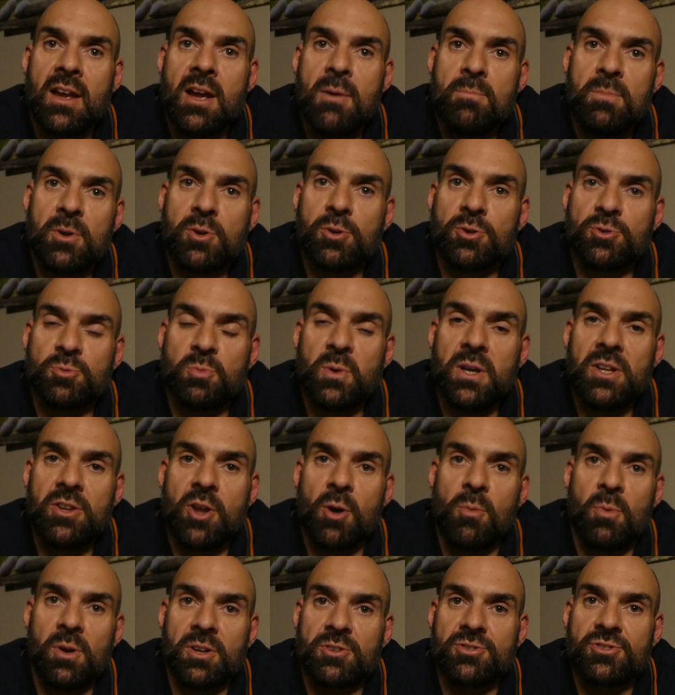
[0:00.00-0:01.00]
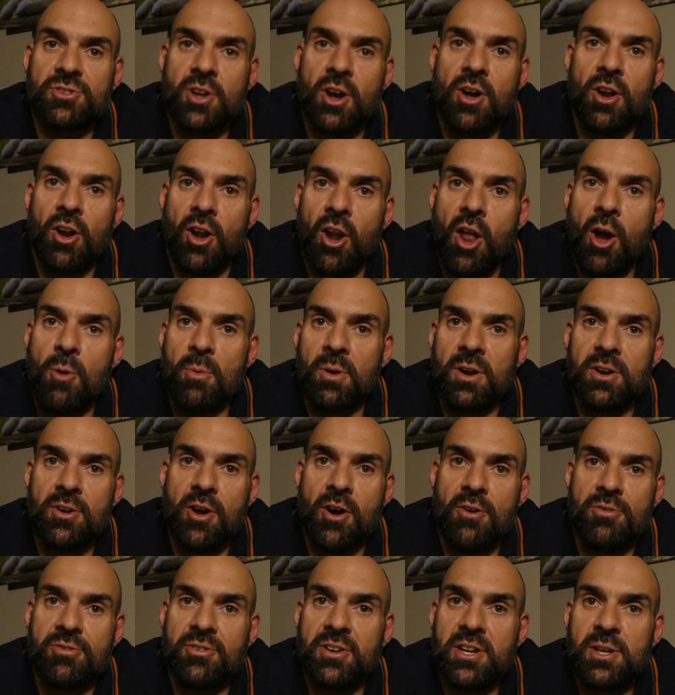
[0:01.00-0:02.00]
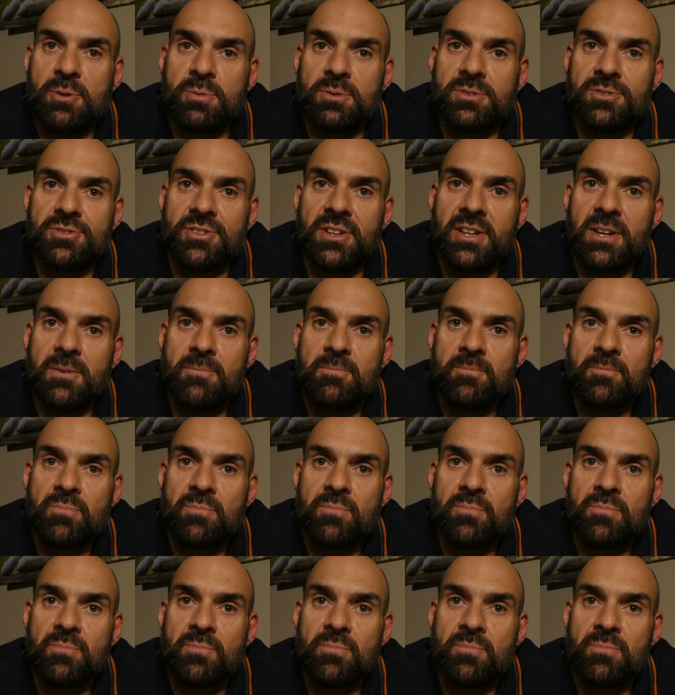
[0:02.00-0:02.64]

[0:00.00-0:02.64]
because we don't want to start lowering our frequency.